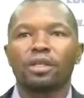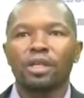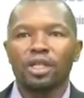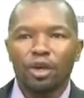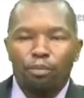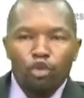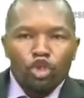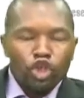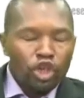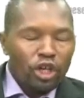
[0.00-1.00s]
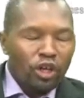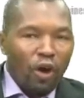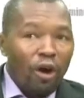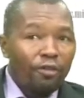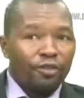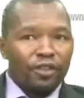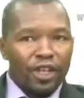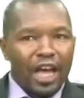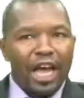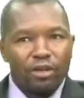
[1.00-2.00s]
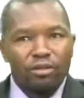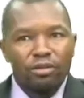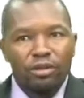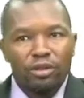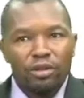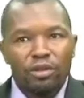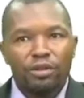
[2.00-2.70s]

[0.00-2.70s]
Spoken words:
then the position of the anus,